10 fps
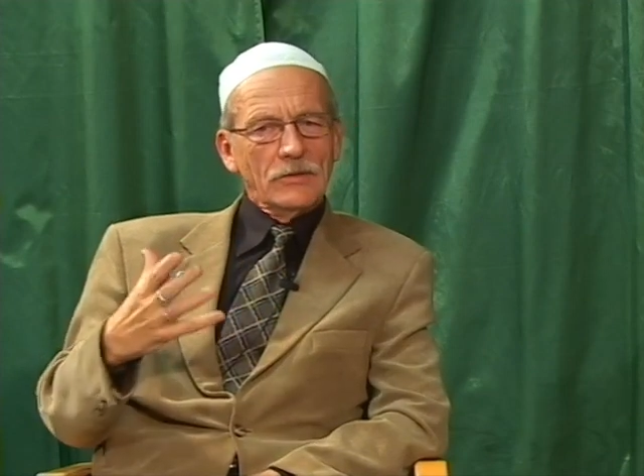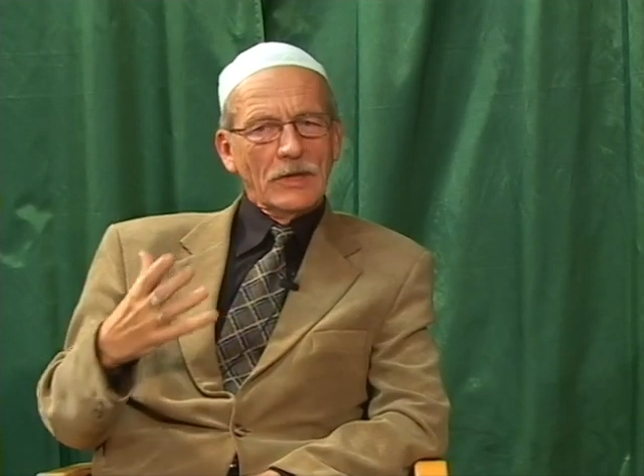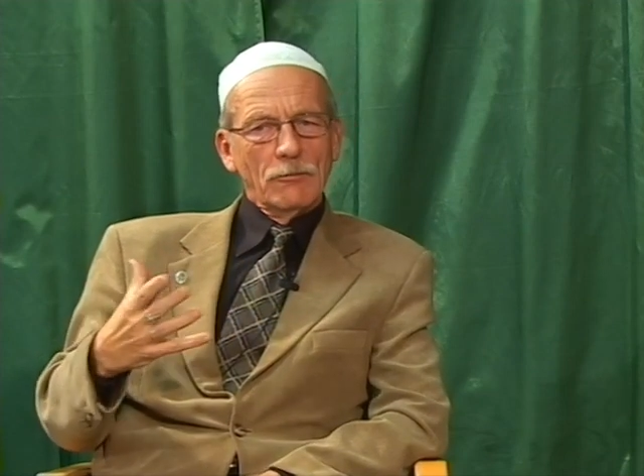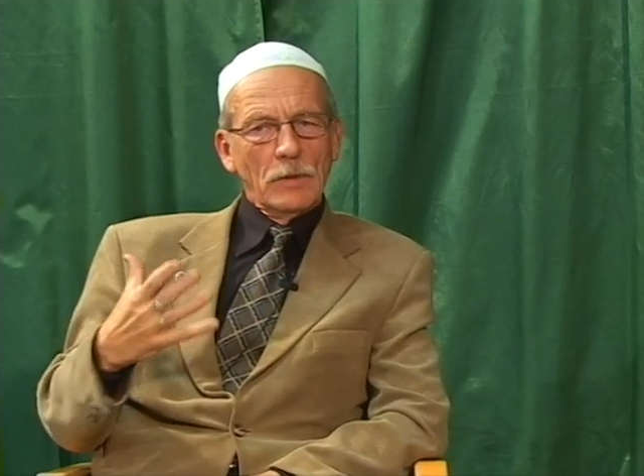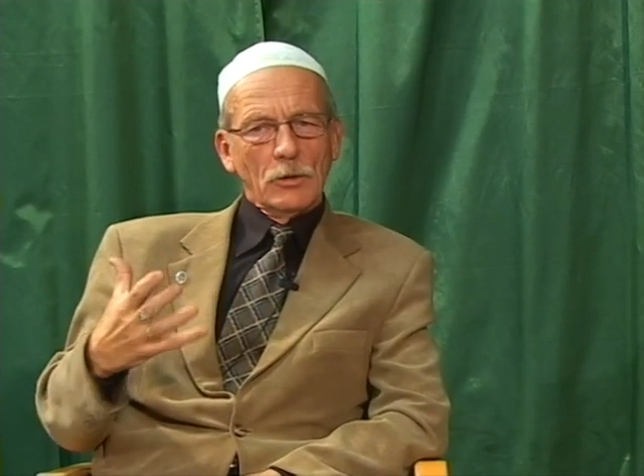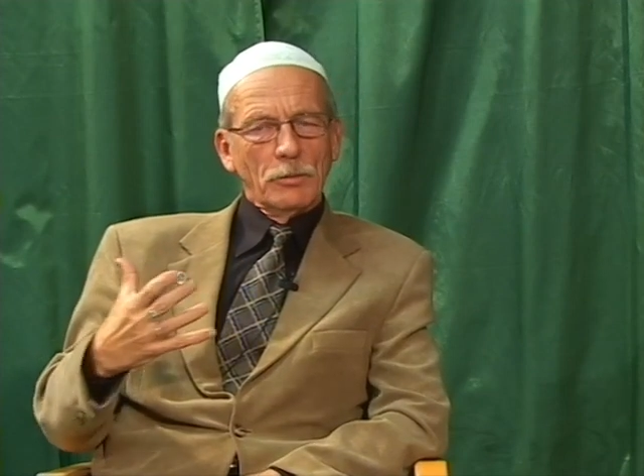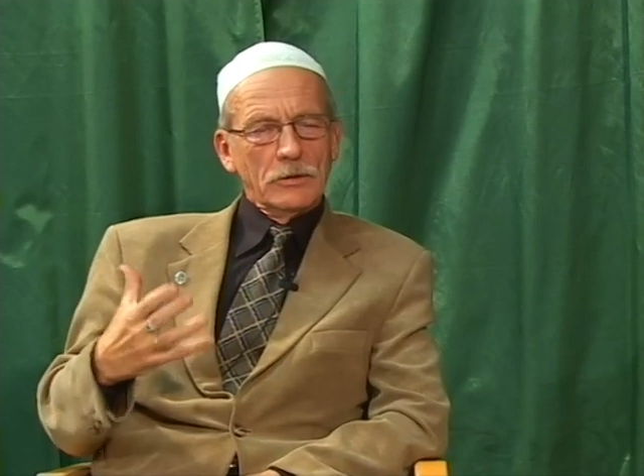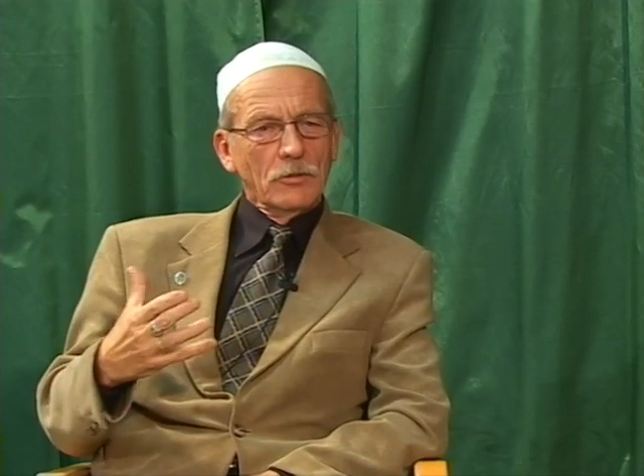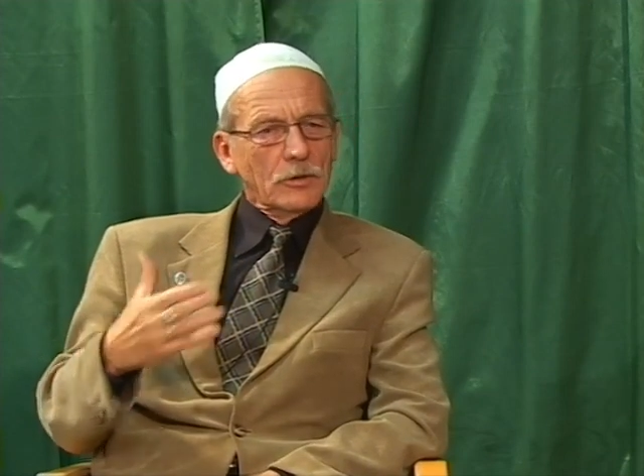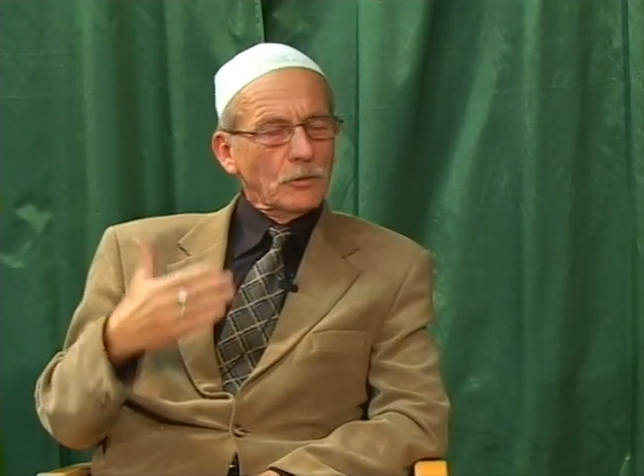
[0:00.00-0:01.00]
gave me an
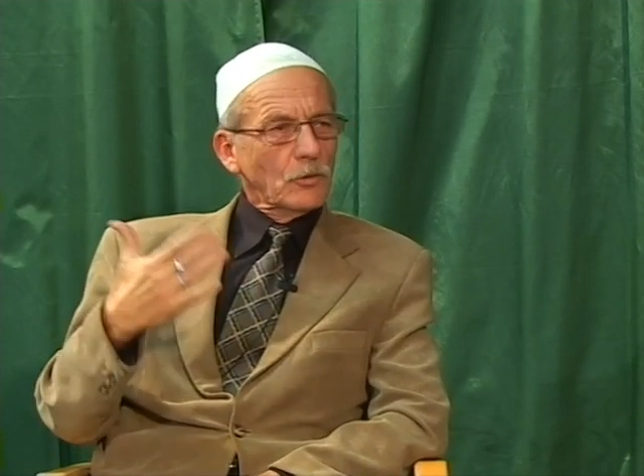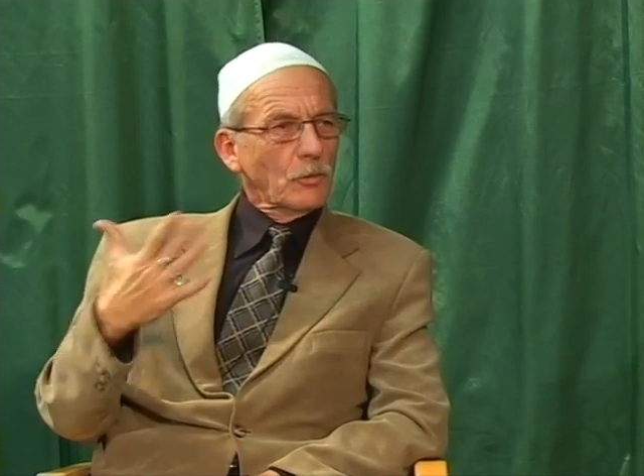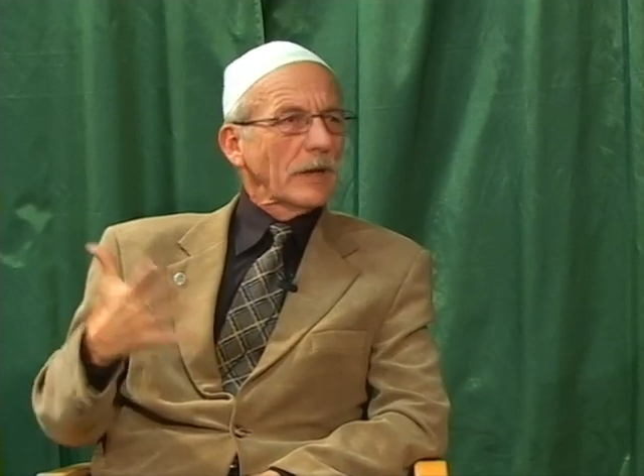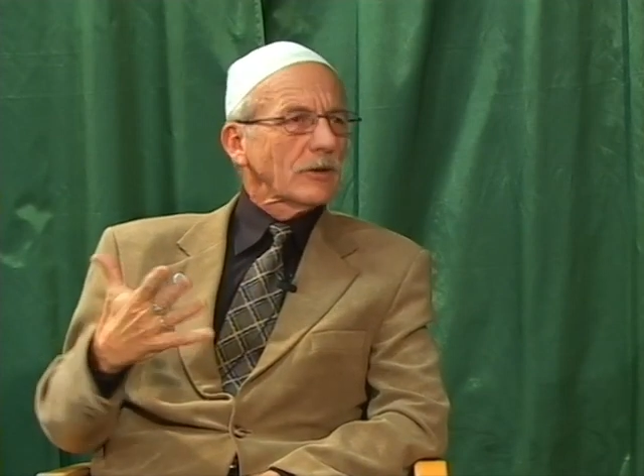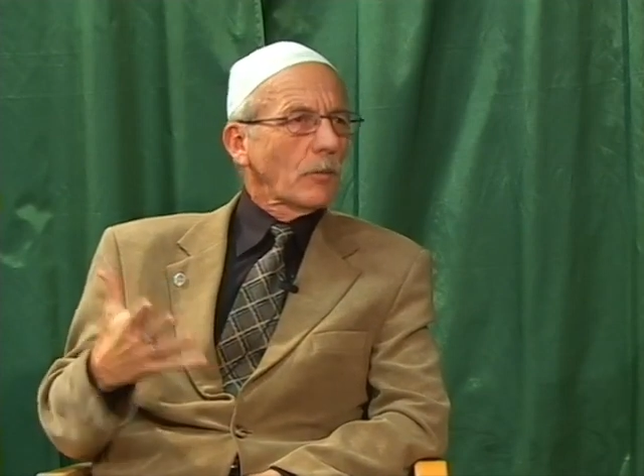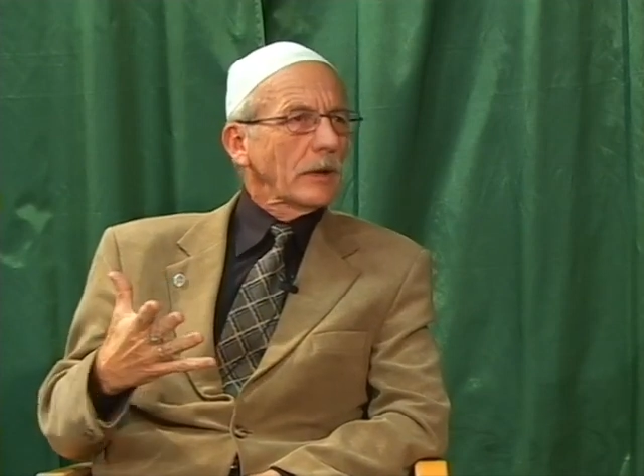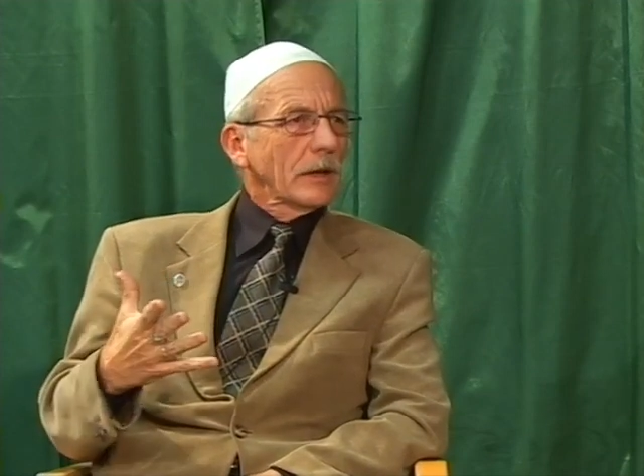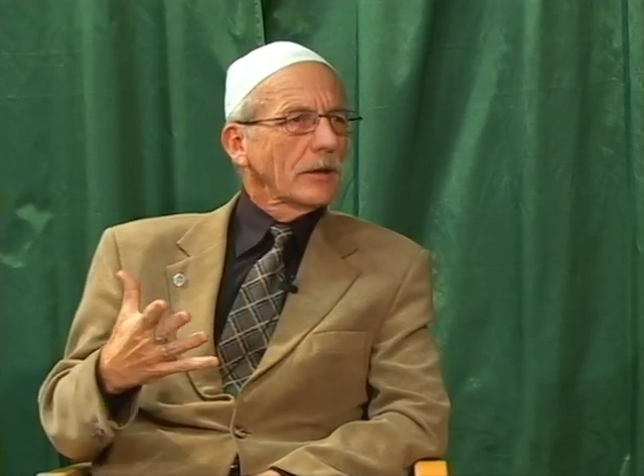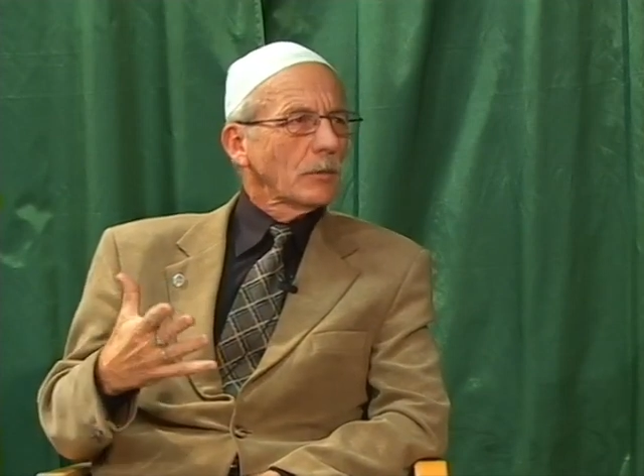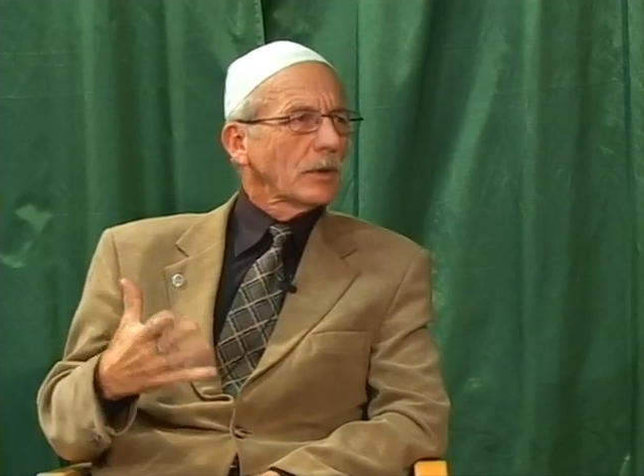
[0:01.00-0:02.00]
opportunity to make
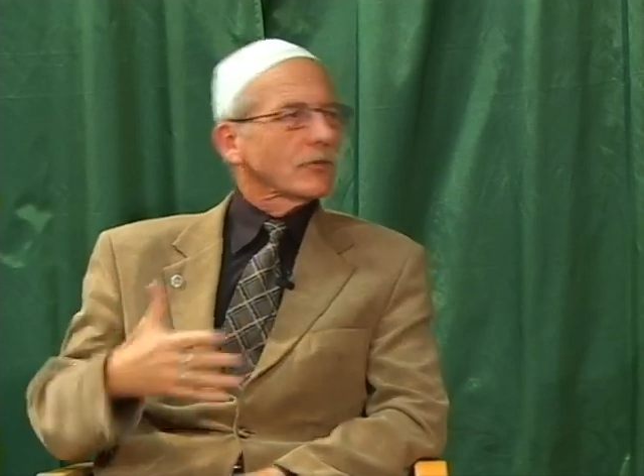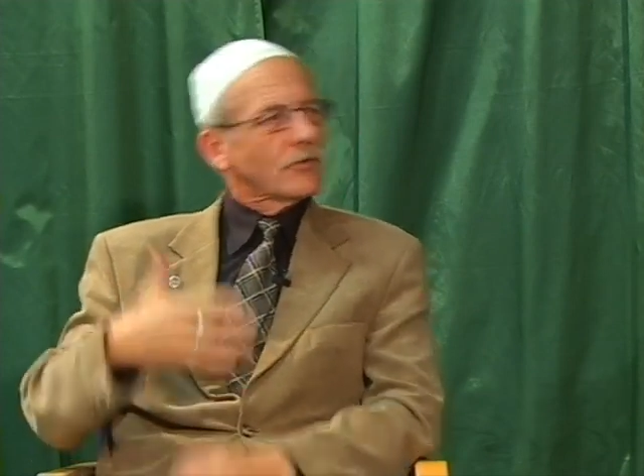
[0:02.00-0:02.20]
tabligh, because